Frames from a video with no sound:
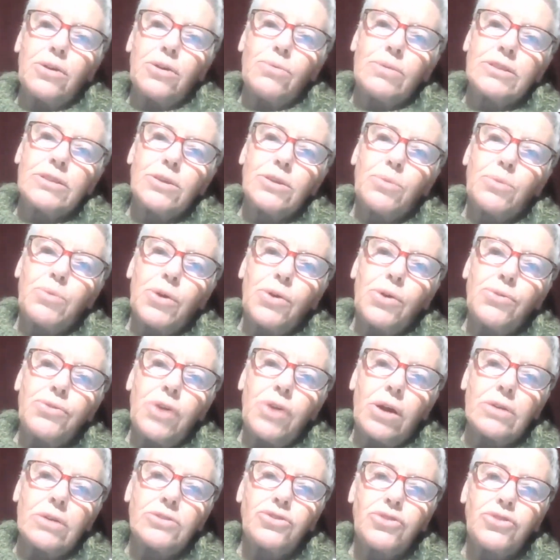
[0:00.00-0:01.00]
who was a
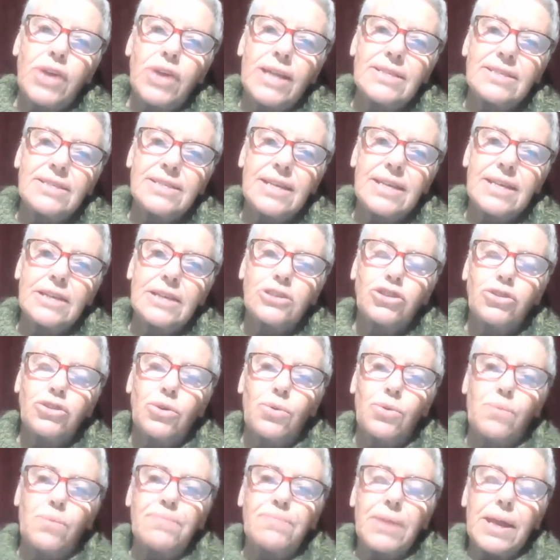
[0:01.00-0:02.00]
well-known
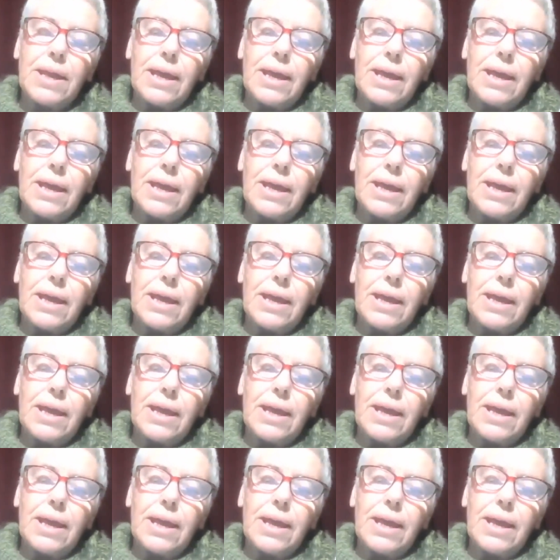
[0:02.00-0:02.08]
transsexual.